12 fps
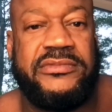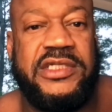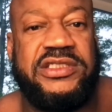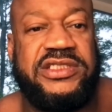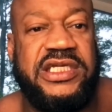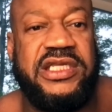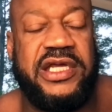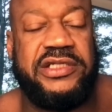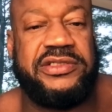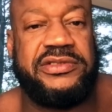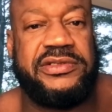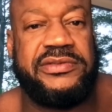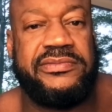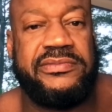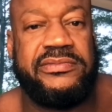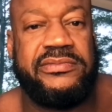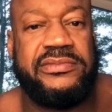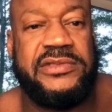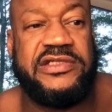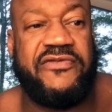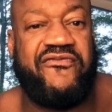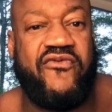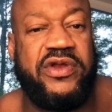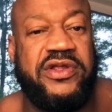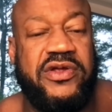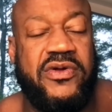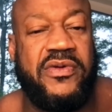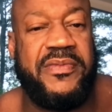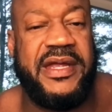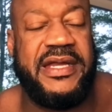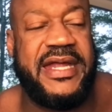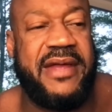These teenagers. There's a 40-year-old man,